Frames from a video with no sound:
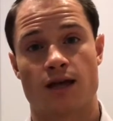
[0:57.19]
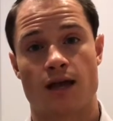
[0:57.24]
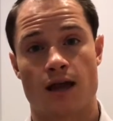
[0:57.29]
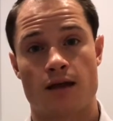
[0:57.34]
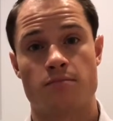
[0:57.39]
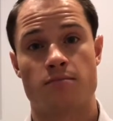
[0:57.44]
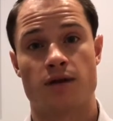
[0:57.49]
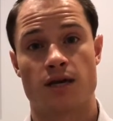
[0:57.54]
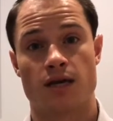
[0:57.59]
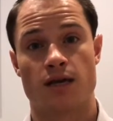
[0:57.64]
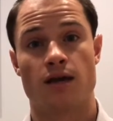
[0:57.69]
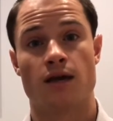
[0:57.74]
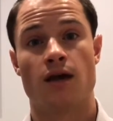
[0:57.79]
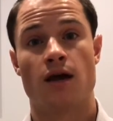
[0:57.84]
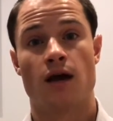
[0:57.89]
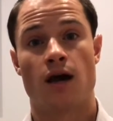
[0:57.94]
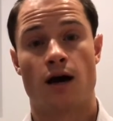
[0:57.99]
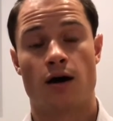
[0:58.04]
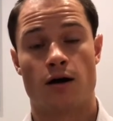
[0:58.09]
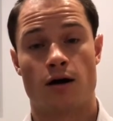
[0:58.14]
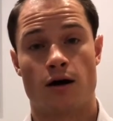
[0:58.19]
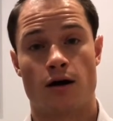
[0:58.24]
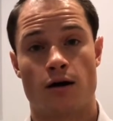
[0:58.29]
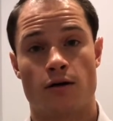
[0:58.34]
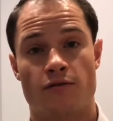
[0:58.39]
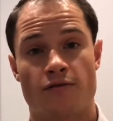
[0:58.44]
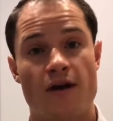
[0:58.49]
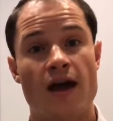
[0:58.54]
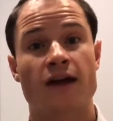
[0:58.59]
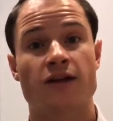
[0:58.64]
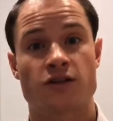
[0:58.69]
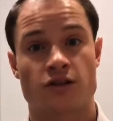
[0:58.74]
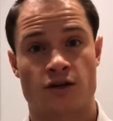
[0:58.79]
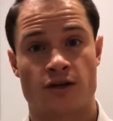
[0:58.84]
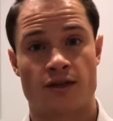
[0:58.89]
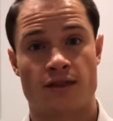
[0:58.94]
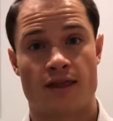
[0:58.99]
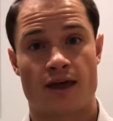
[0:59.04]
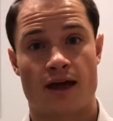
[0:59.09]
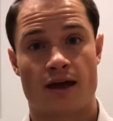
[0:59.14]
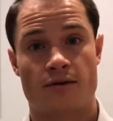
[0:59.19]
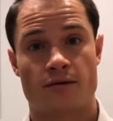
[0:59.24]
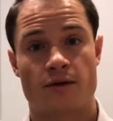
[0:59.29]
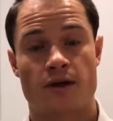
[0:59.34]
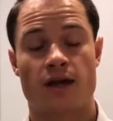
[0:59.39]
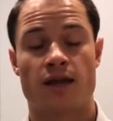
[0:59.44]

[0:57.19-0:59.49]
can be a factor in that.